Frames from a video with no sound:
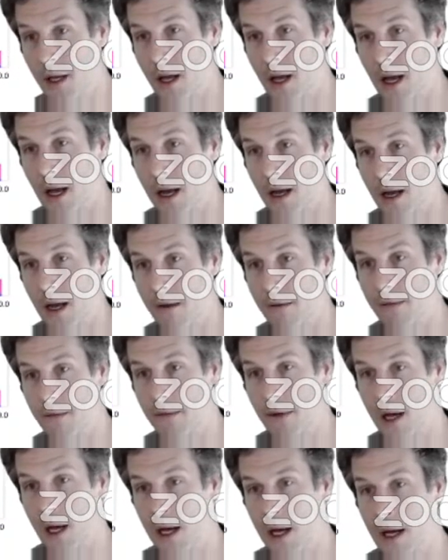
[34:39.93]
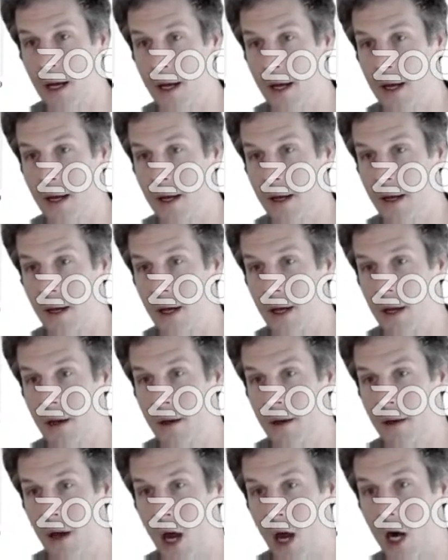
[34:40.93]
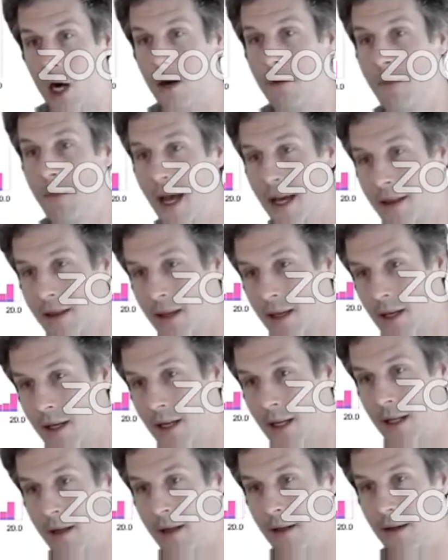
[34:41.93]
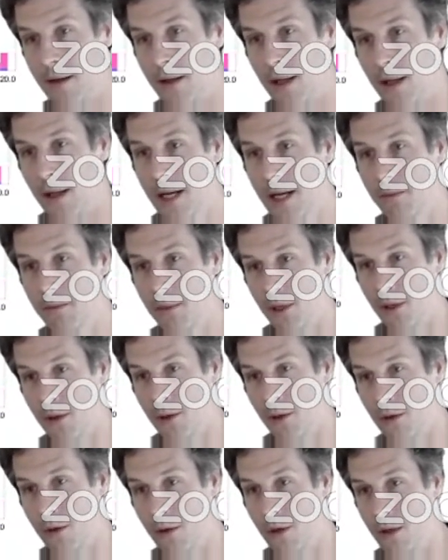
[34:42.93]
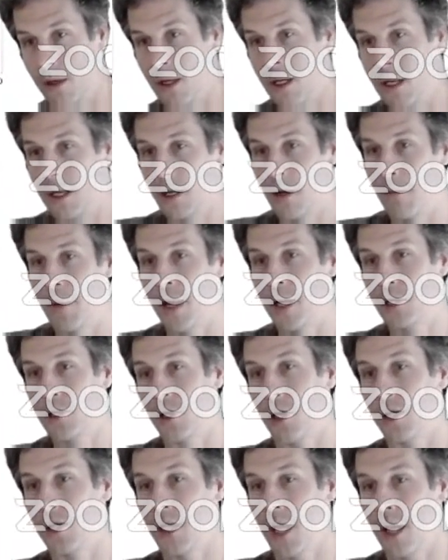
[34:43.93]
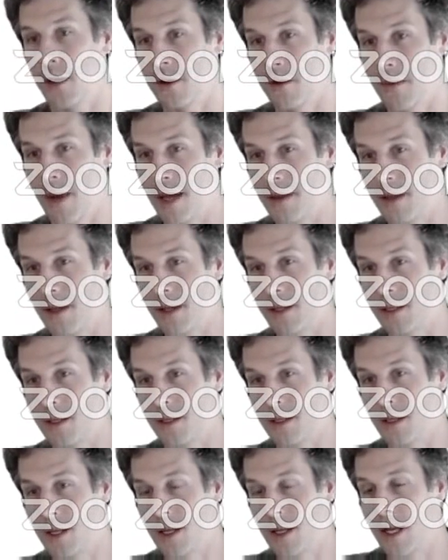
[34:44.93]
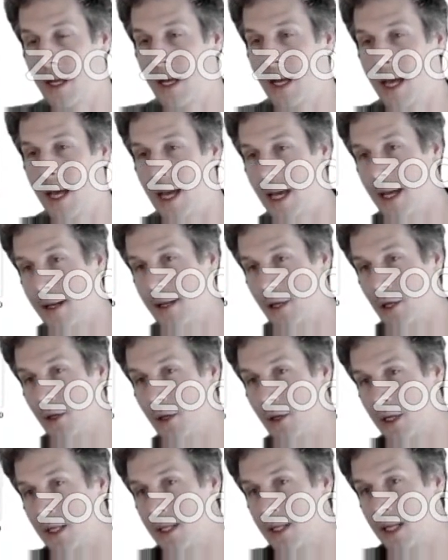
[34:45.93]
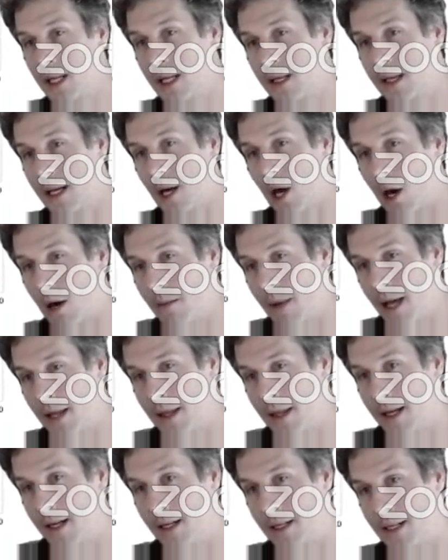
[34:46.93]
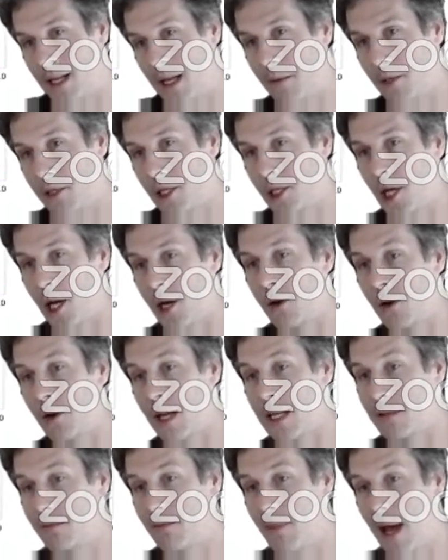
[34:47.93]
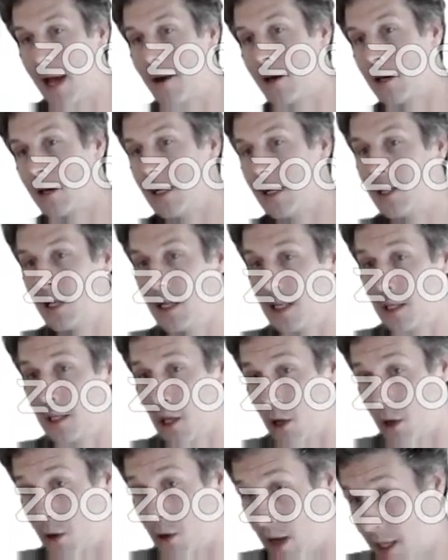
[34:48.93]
of our method in light blue compared to all the other methods. And you can see that our method is able to generalize better into these low